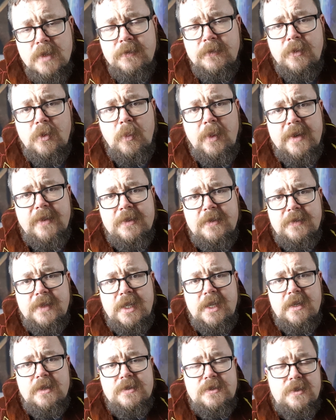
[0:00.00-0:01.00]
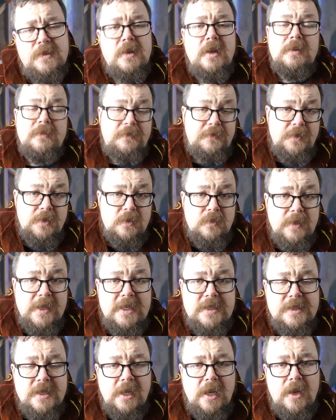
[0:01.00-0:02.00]
for one of the videos a few
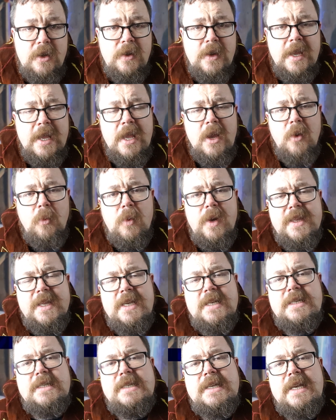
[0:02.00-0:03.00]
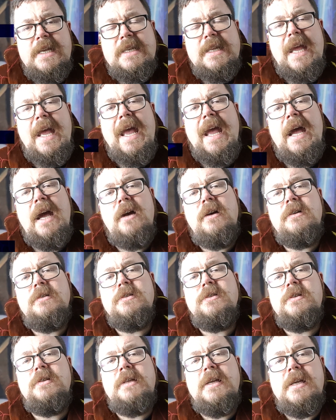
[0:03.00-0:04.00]
weeks ago, where they said, how
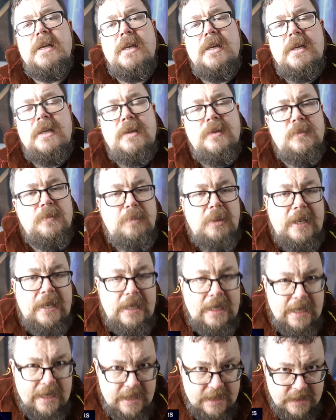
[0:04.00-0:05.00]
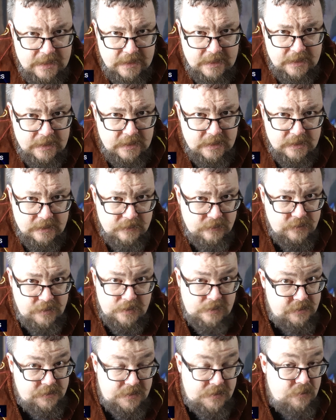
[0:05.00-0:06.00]
do they play
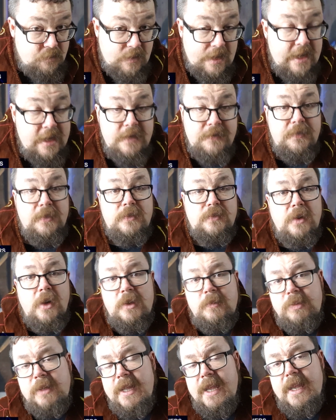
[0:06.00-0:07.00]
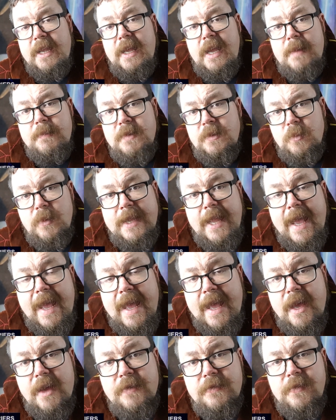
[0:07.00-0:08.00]
this wonderful role-playing game that we
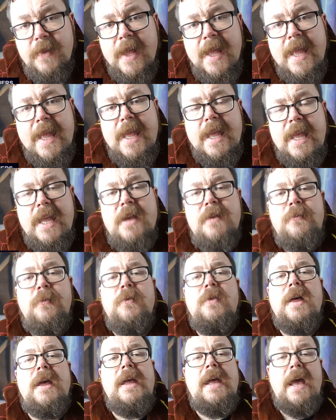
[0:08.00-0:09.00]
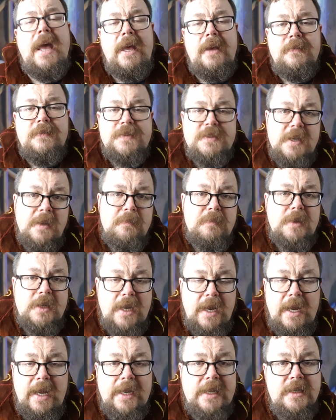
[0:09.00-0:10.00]
have if they have some
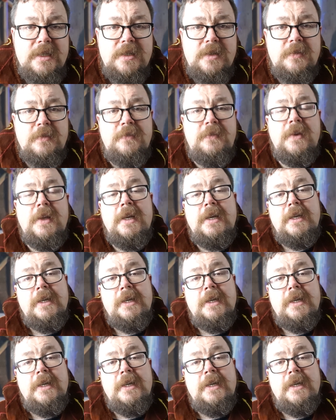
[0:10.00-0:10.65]
kind of